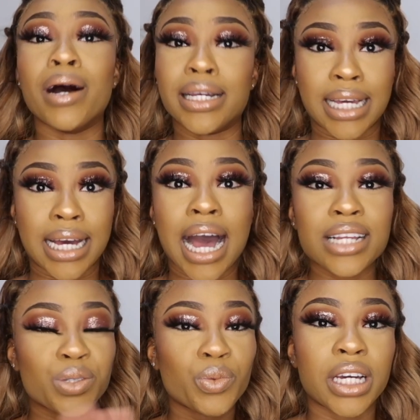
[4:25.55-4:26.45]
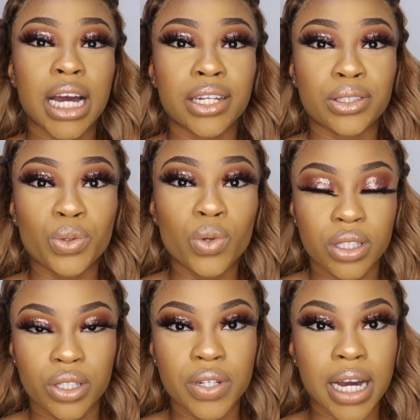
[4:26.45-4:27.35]
But yeah, I just want to kind of
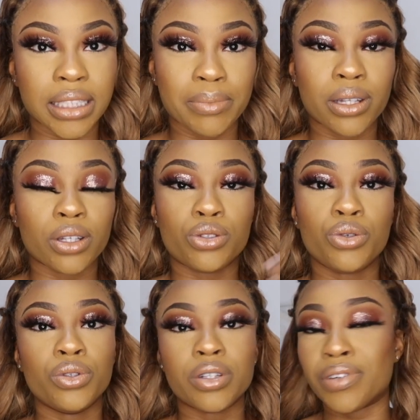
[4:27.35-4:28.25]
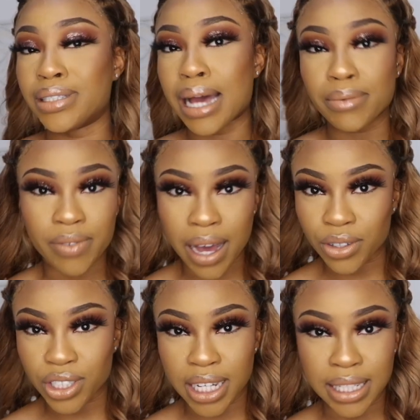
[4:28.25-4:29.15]
talk to you guys about the two different types of
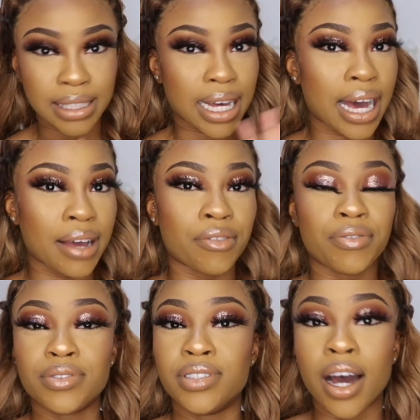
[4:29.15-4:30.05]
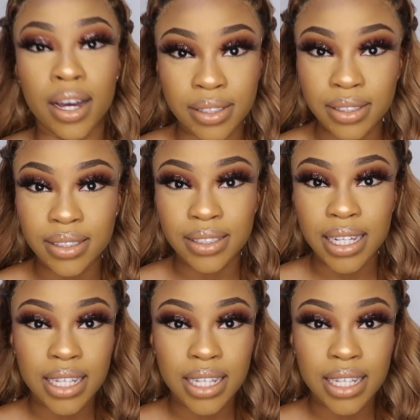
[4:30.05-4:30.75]
house shares that I've done.